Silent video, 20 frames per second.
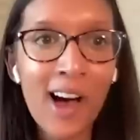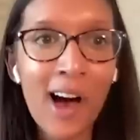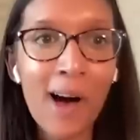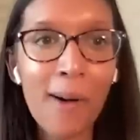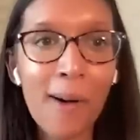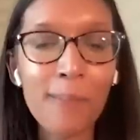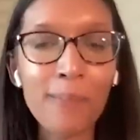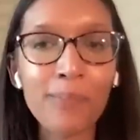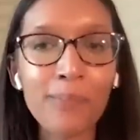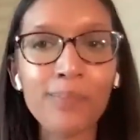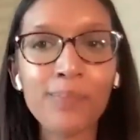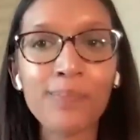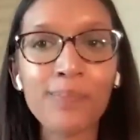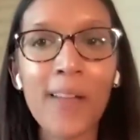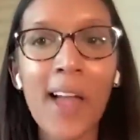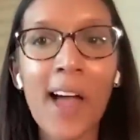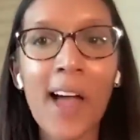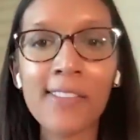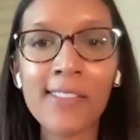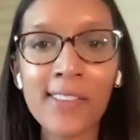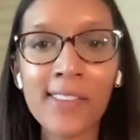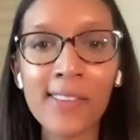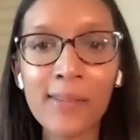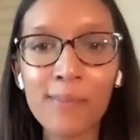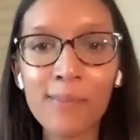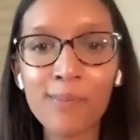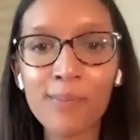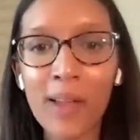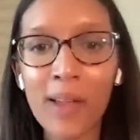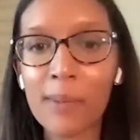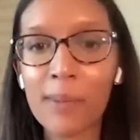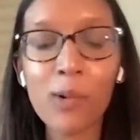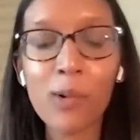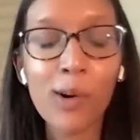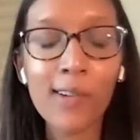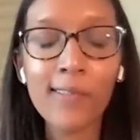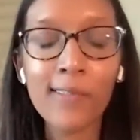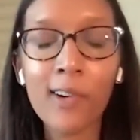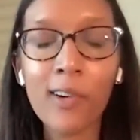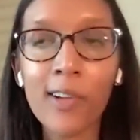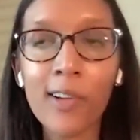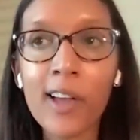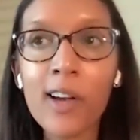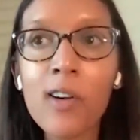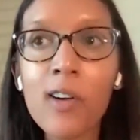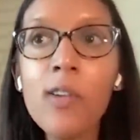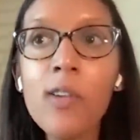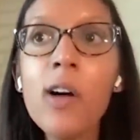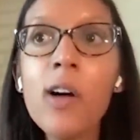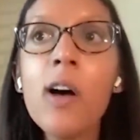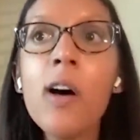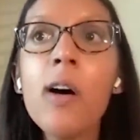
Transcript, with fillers: um, asset like portfolio.